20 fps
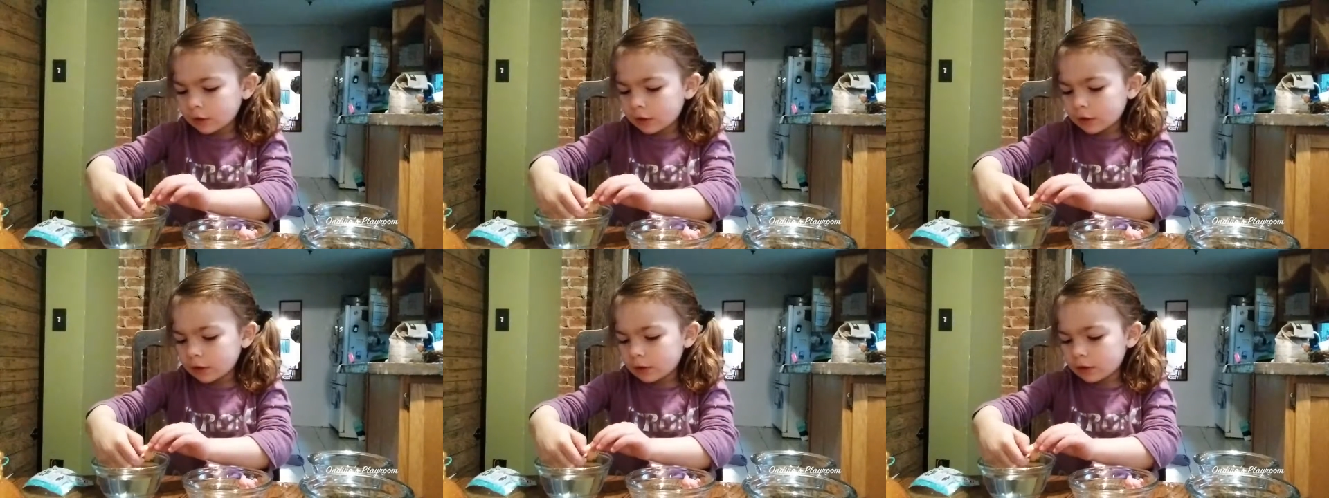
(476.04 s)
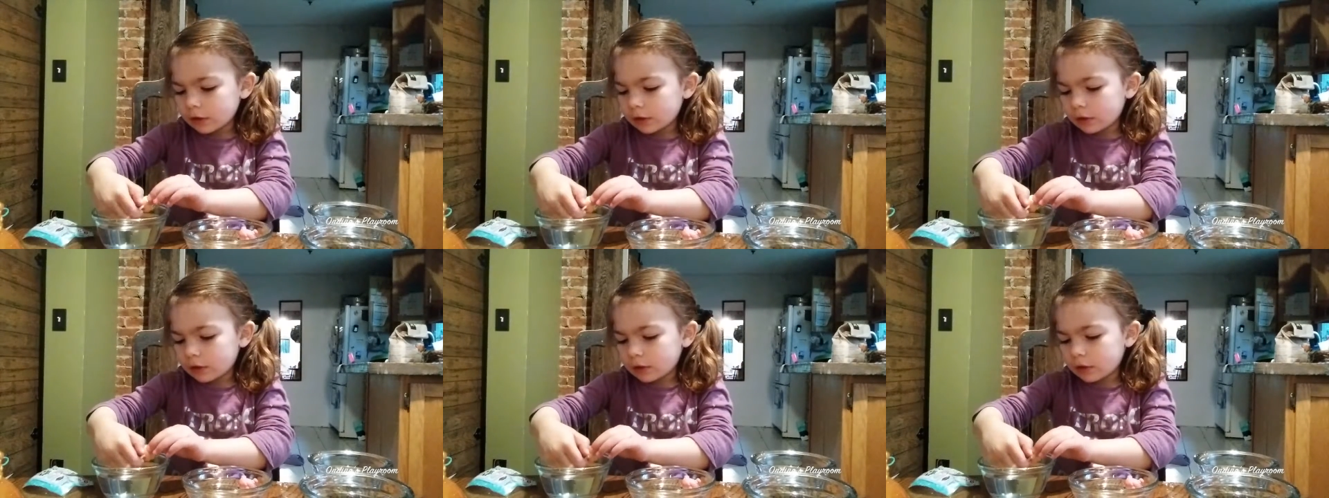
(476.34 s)

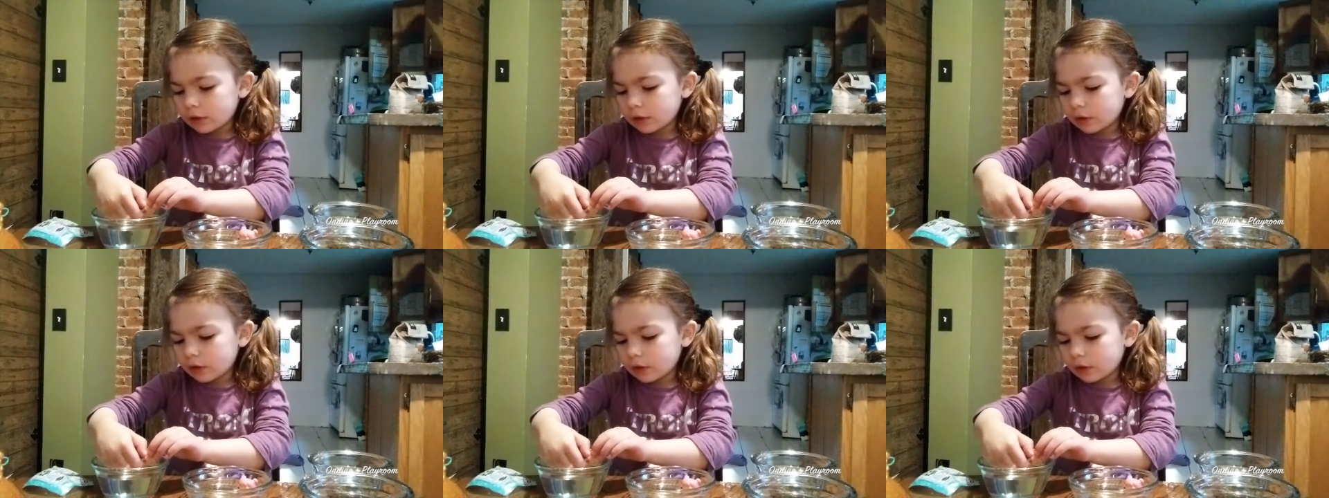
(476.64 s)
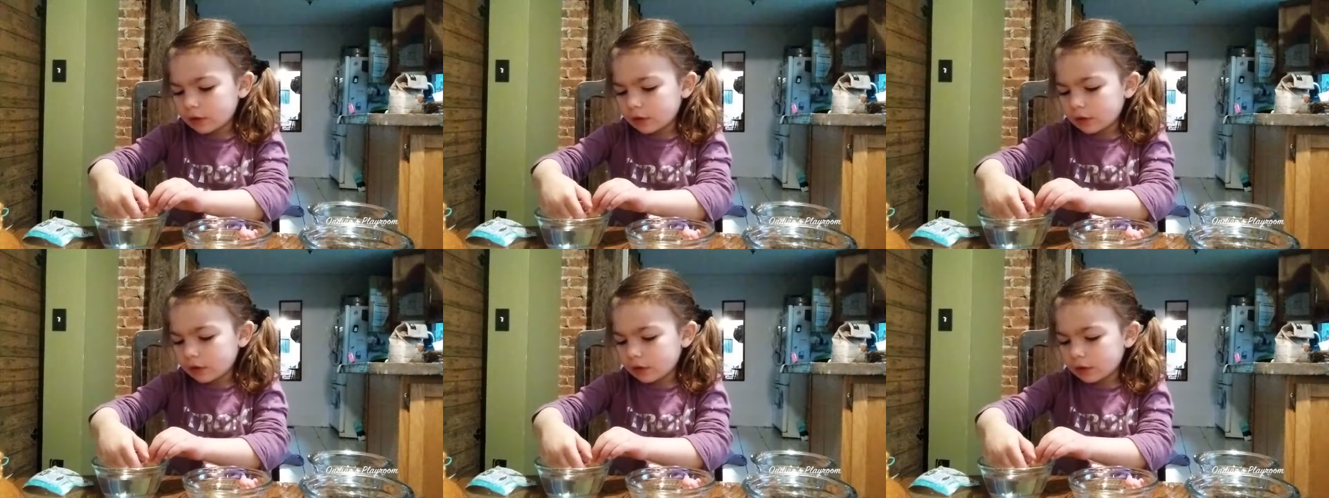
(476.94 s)

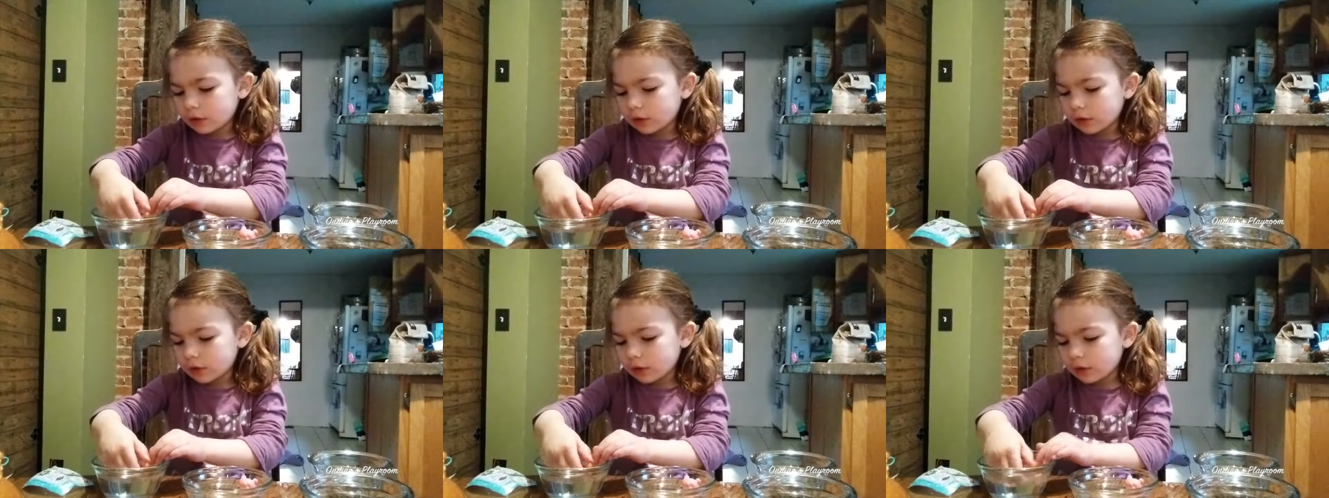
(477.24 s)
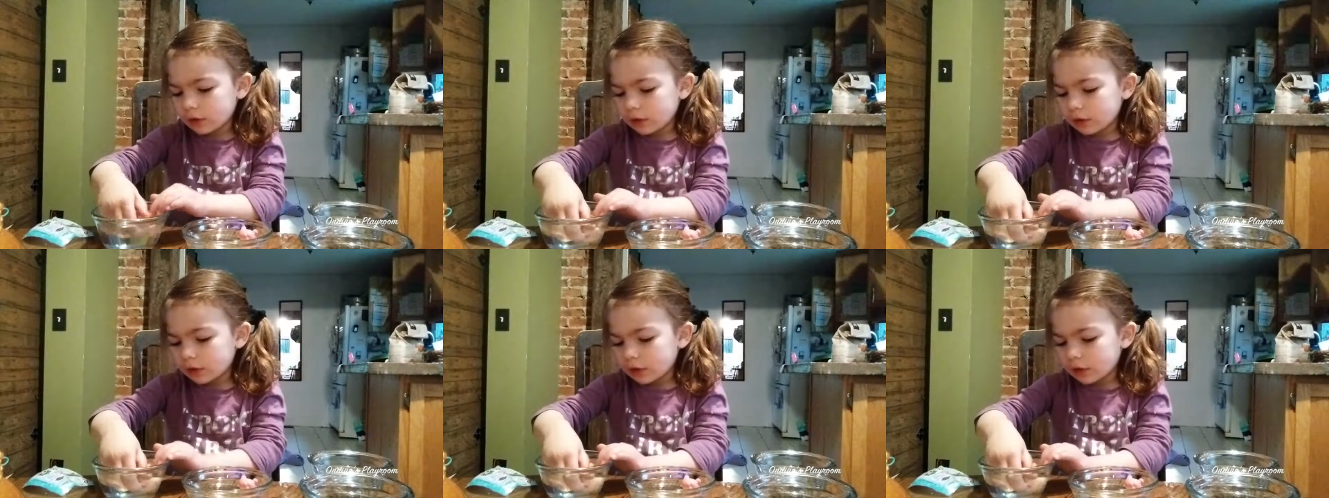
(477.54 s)
Nobody speaks.